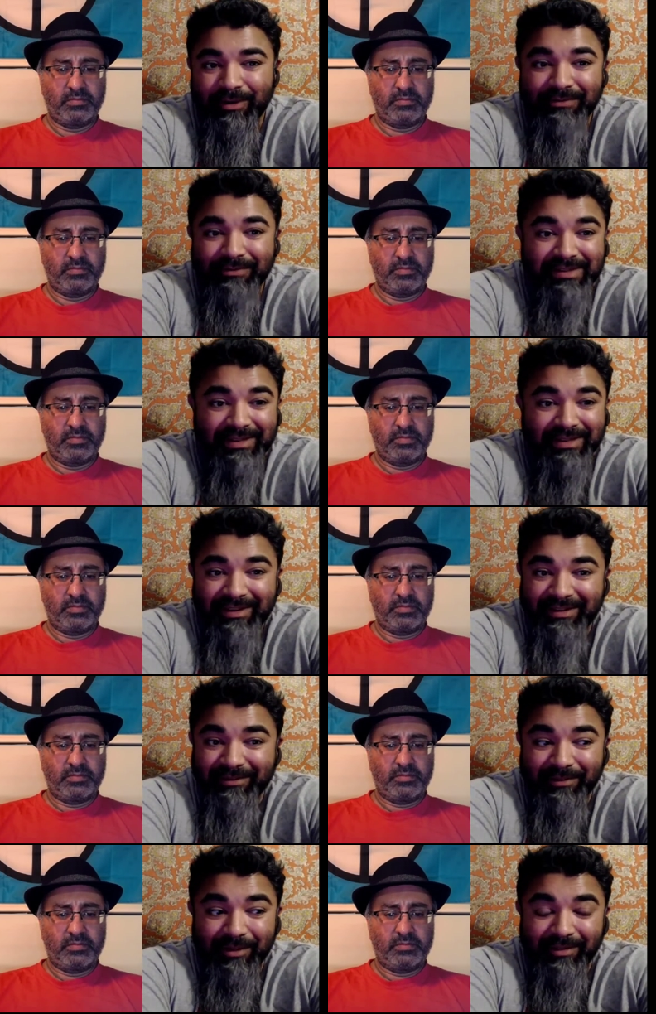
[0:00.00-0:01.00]
Speaker 1: What if it's
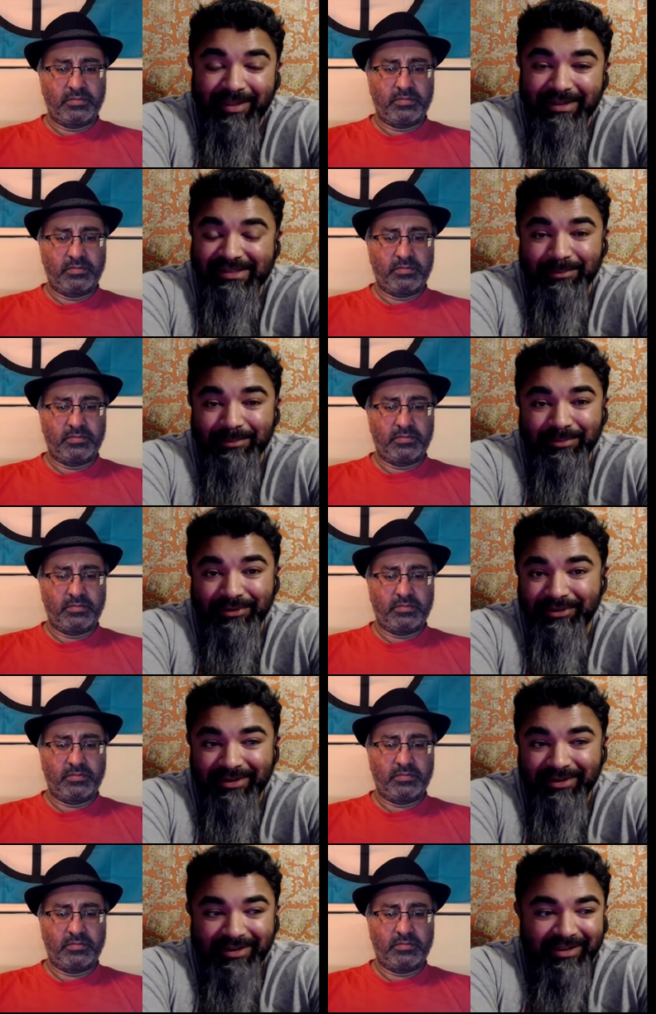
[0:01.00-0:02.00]
like a lot
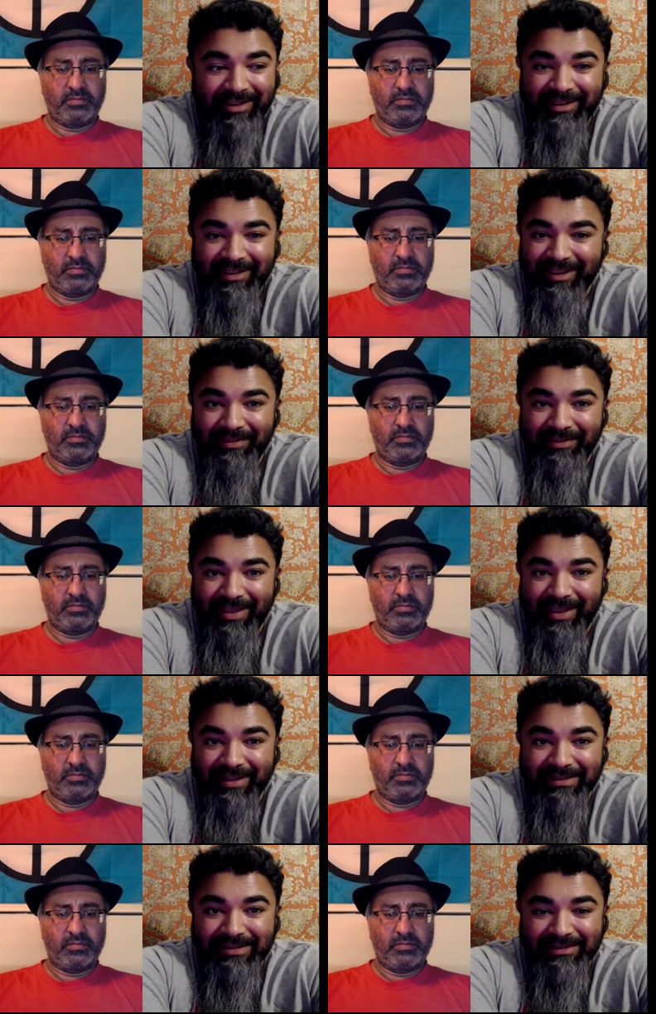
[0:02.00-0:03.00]
simpler in
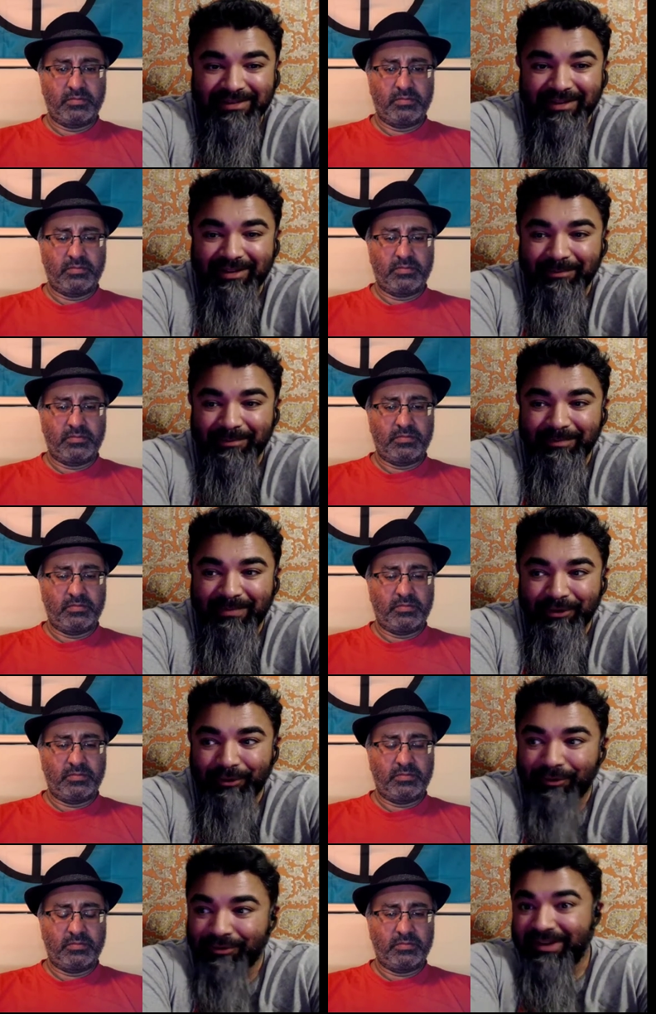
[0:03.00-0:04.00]
that um,
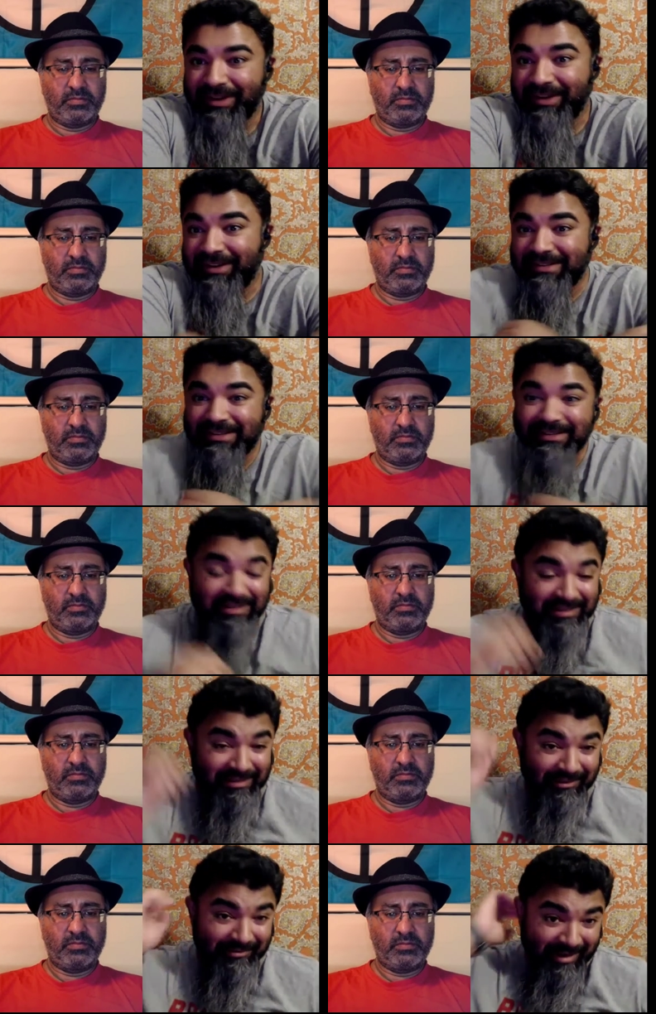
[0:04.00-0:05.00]
the Earth needed us to
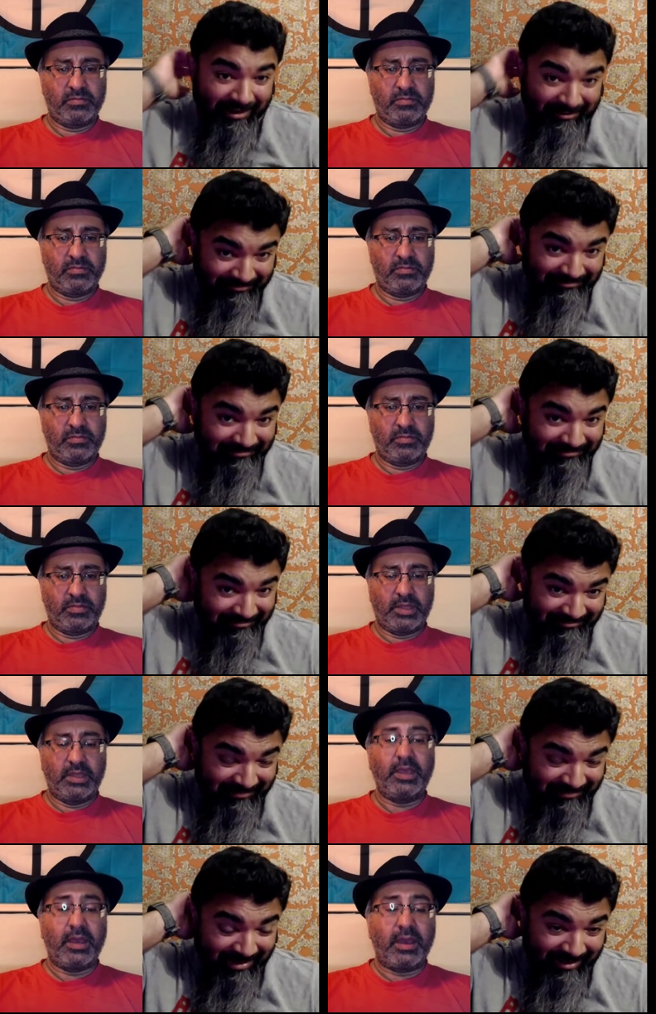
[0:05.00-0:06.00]
slow down?
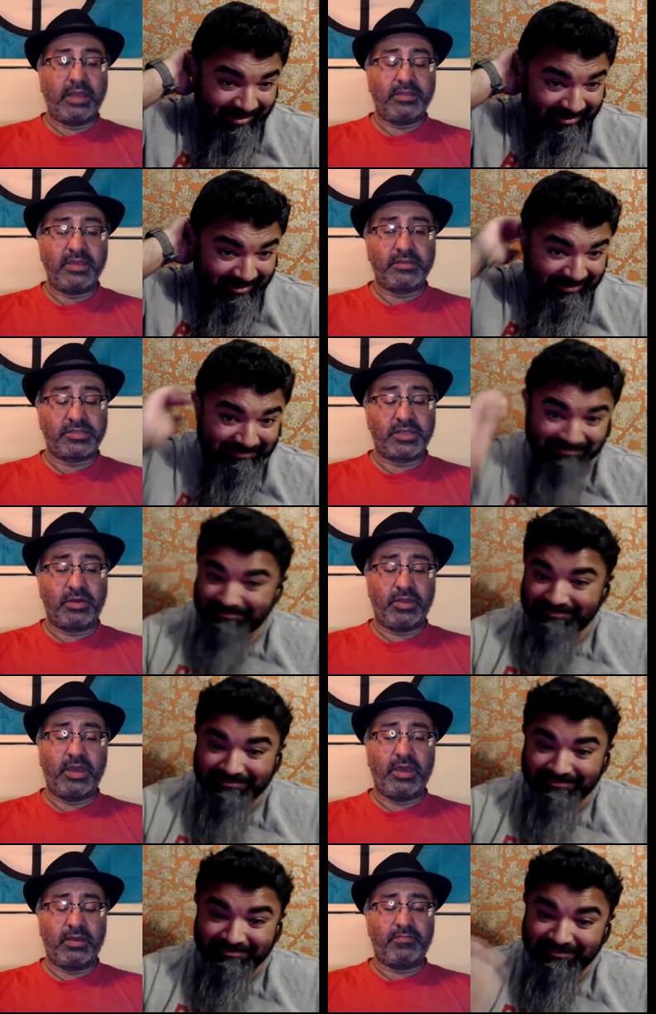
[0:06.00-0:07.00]
Speaker 2: Yeah, um, I think
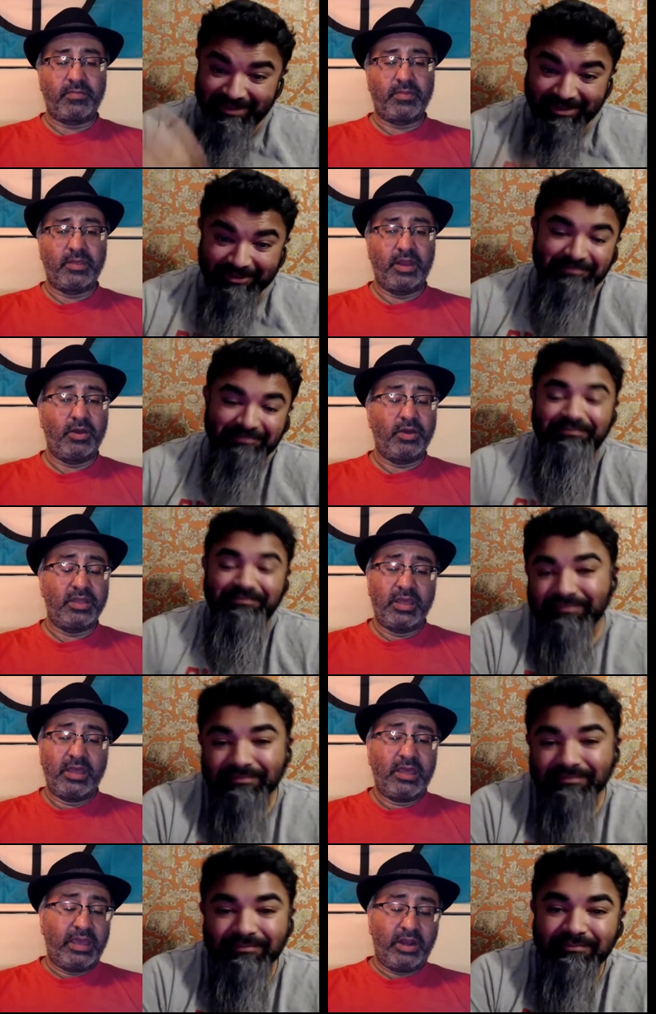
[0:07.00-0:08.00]
so. Yeah.
Speaker 1: You know,
Speaker 2: you know
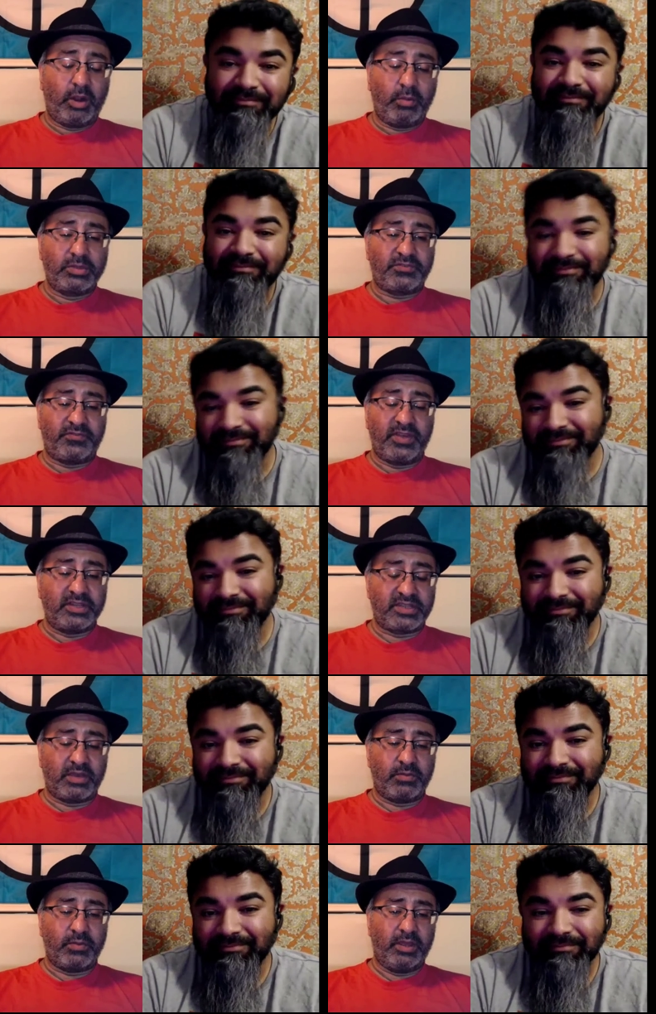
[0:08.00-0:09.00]
it, it almost
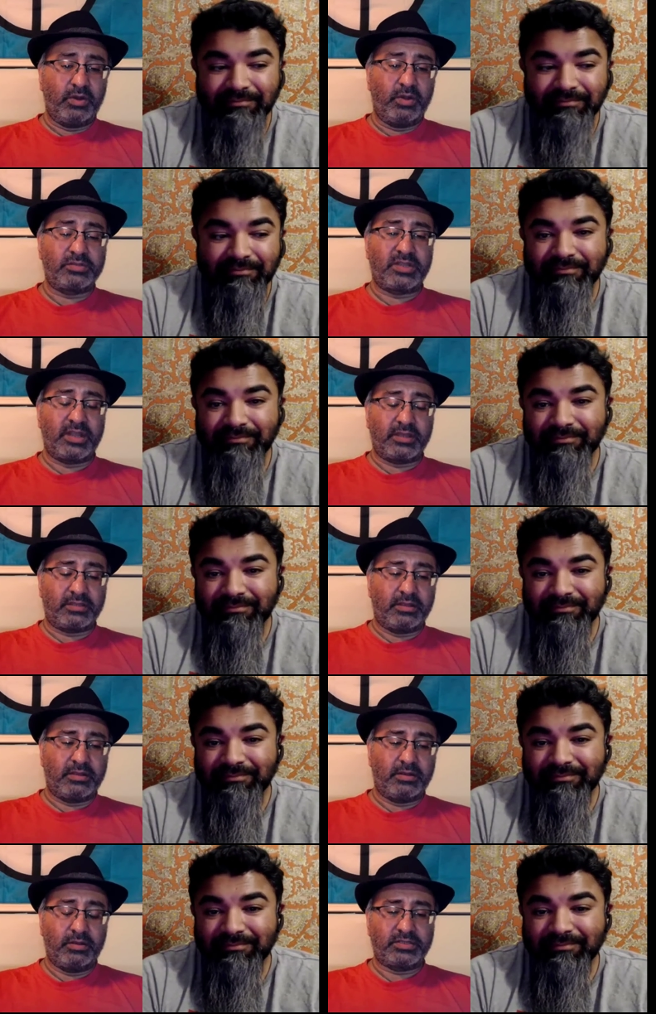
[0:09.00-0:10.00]
feels that way. It looks like,
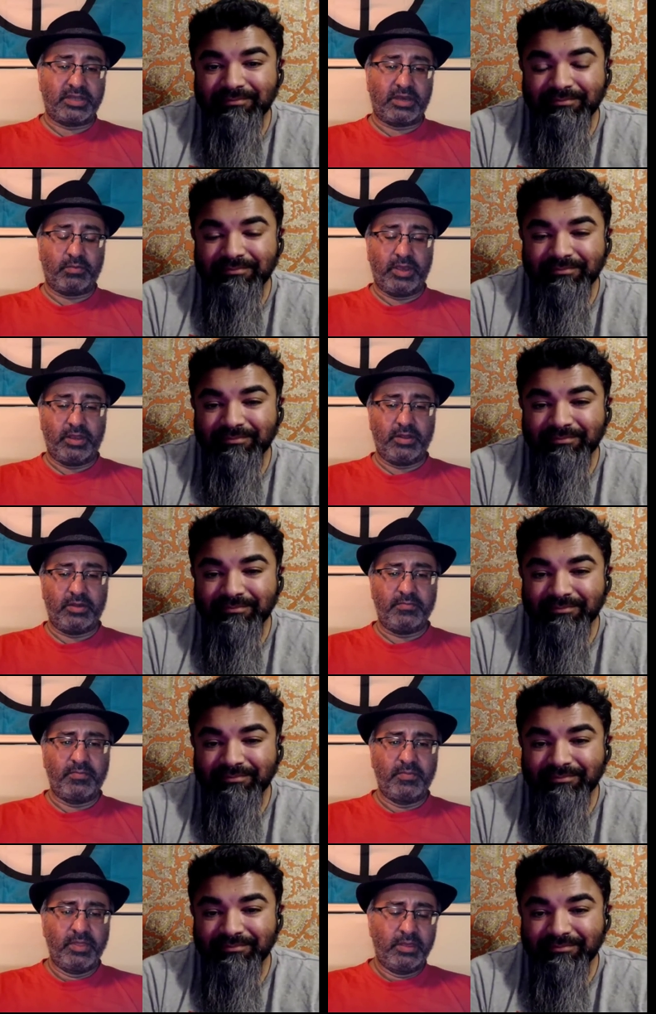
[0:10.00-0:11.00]
it looks that way, you
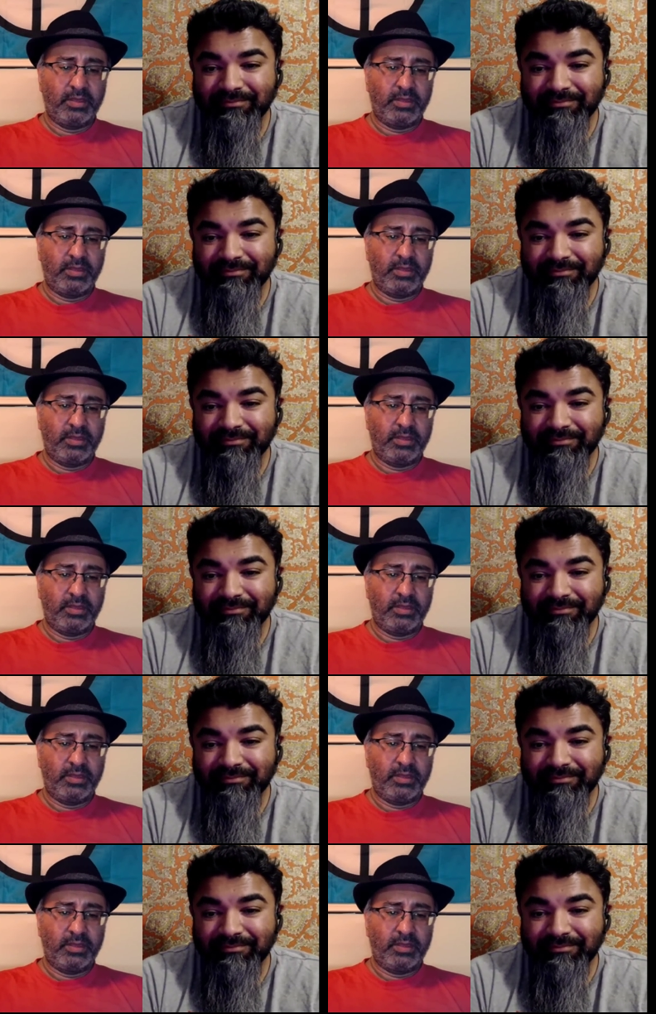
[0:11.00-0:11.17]
know,